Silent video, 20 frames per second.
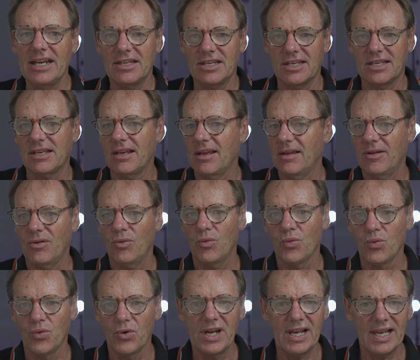it's
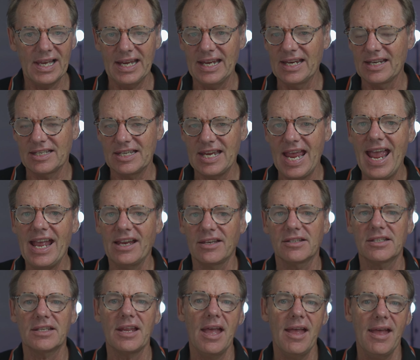really
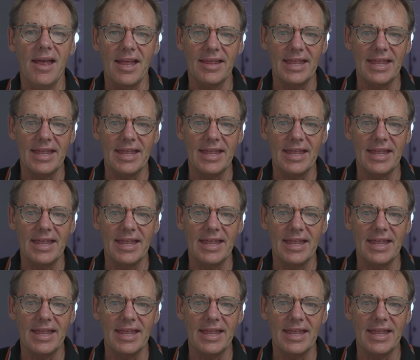intense.